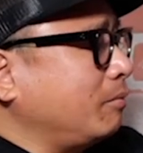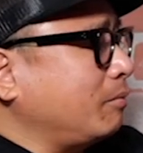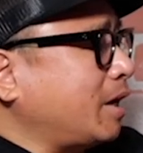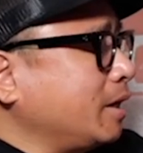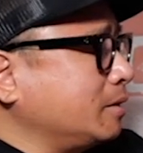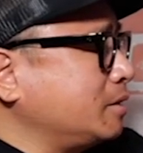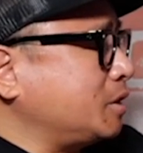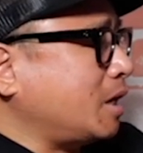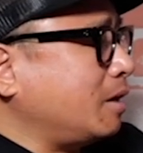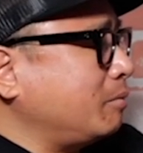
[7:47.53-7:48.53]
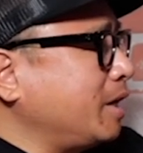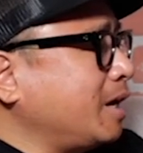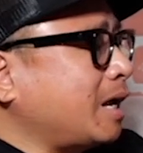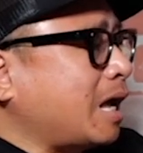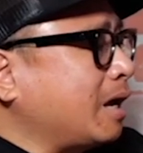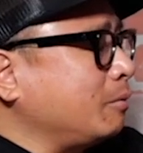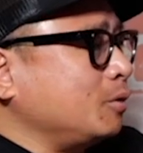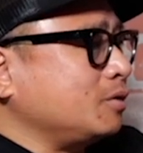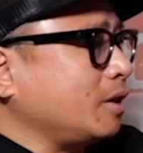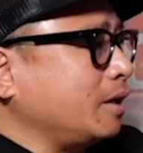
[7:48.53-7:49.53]
I got the job and I
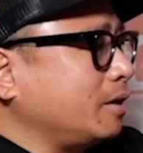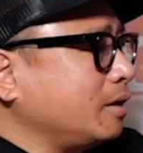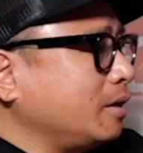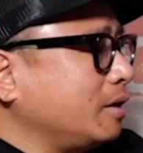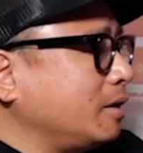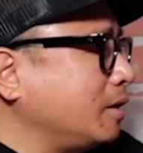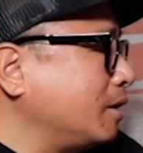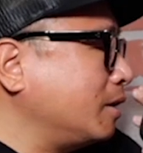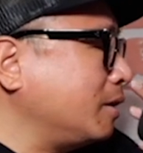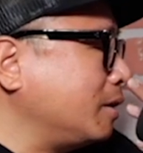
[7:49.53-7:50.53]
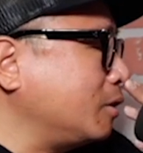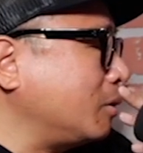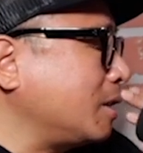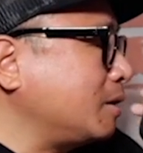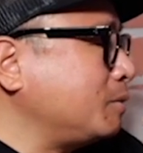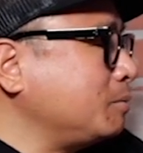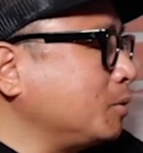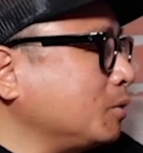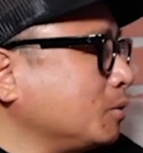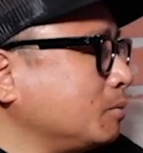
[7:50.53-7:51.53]
was like, you know, a lot of
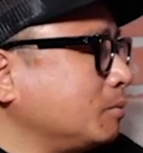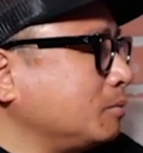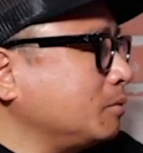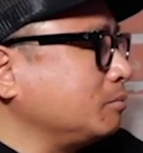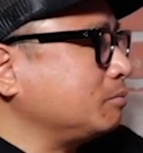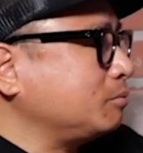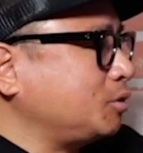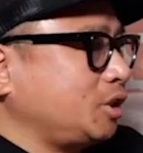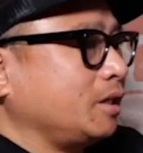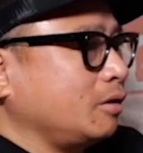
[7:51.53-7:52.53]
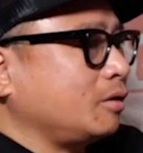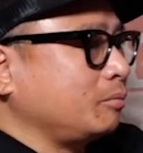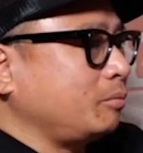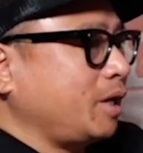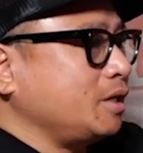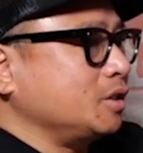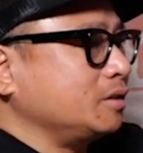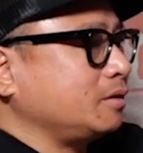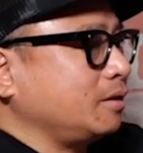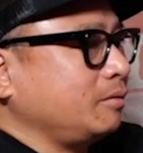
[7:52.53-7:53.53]
people shit on
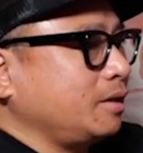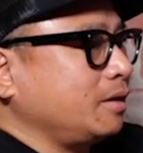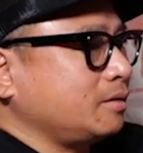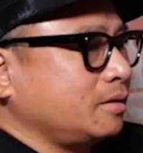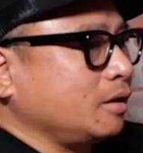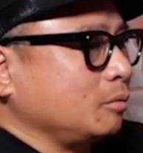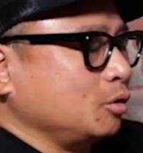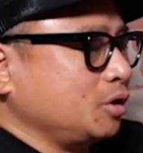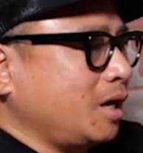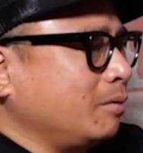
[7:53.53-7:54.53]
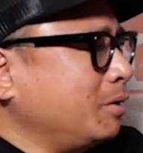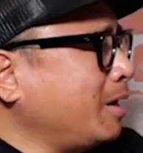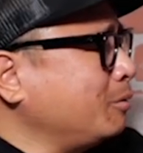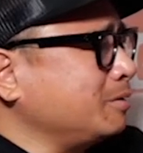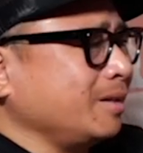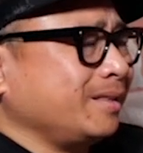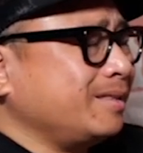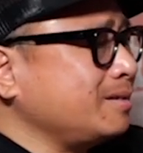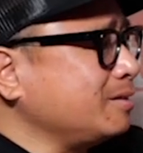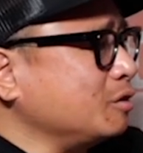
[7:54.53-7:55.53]
pages and they think it's a terrible job, but I was like,
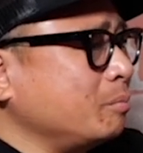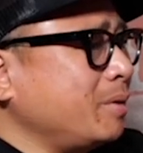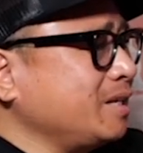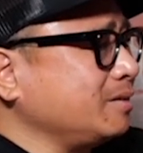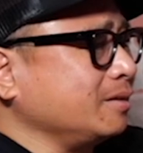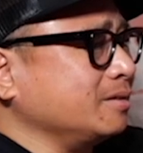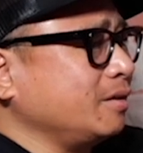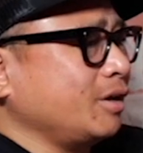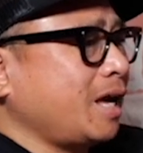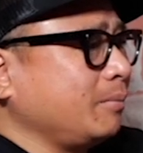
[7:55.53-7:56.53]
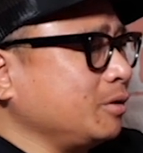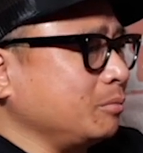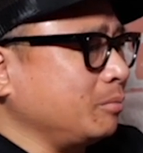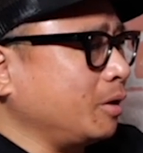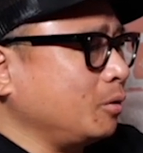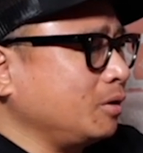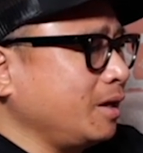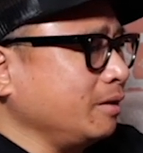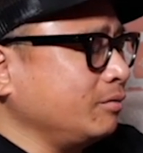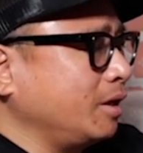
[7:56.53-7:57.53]
this is the best thing that's ever happened to me in my whole
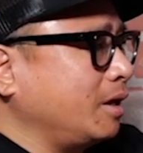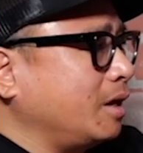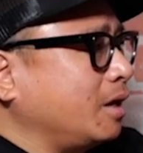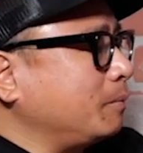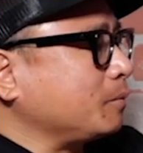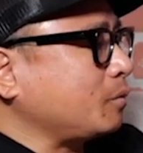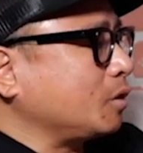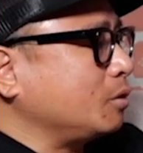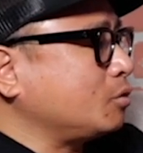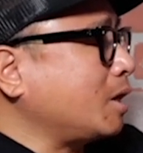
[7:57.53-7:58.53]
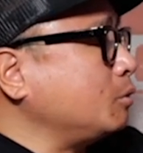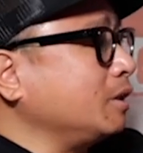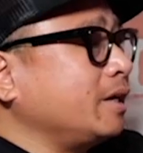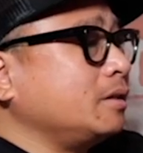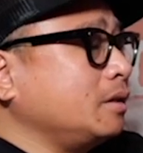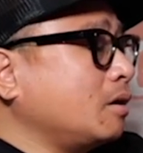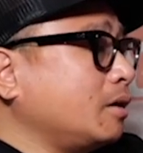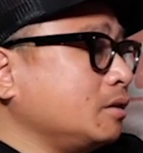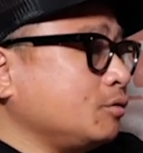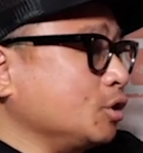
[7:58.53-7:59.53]
life. So I would let in the
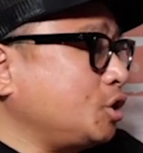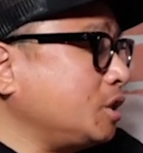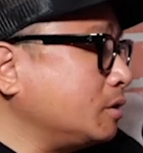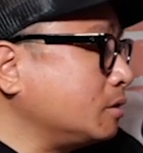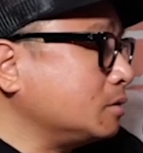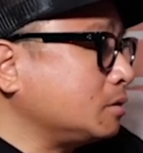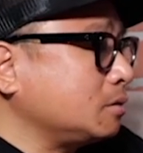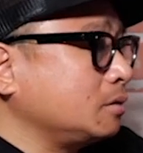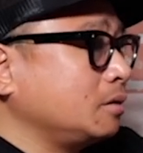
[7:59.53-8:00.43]
audience for Cheers,